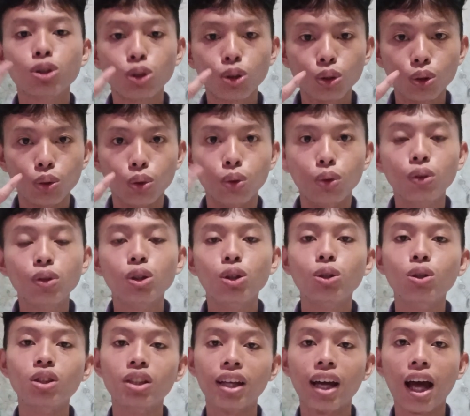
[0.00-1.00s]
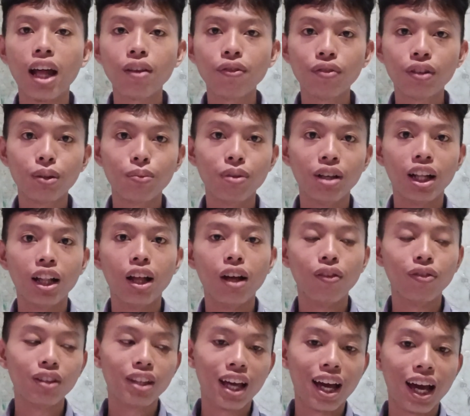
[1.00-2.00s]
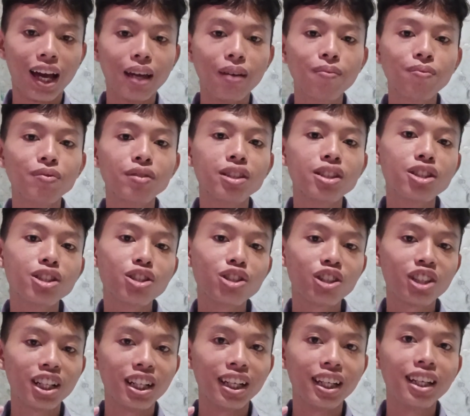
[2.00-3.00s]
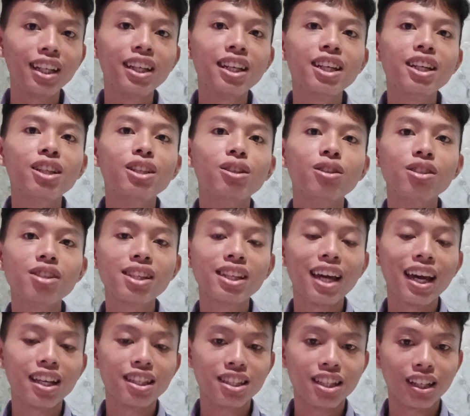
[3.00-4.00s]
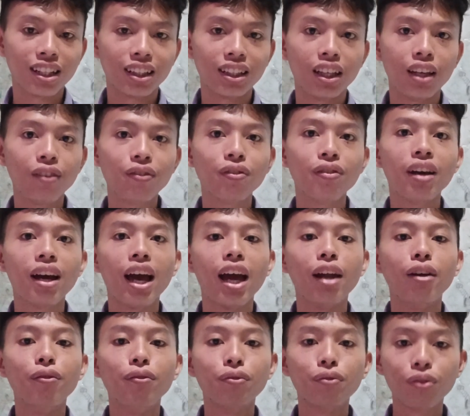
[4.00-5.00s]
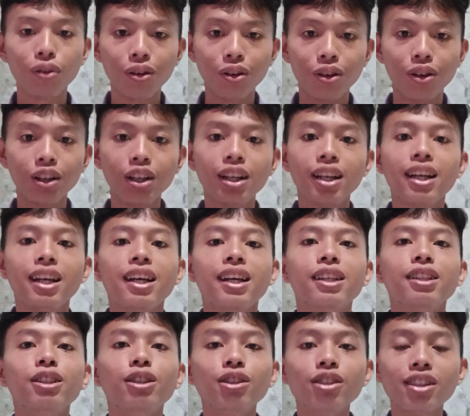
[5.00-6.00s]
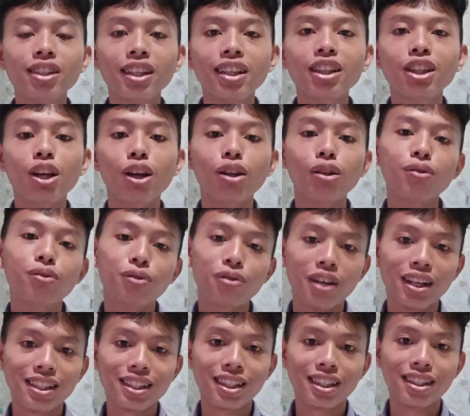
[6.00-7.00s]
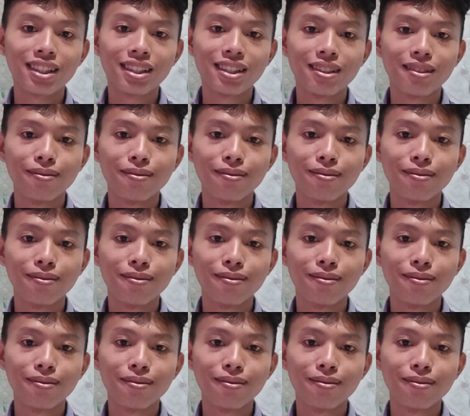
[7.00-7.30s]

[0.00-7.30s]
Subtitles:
2 using adverbial of time, 3 using adjective, and 4 using noun phrases.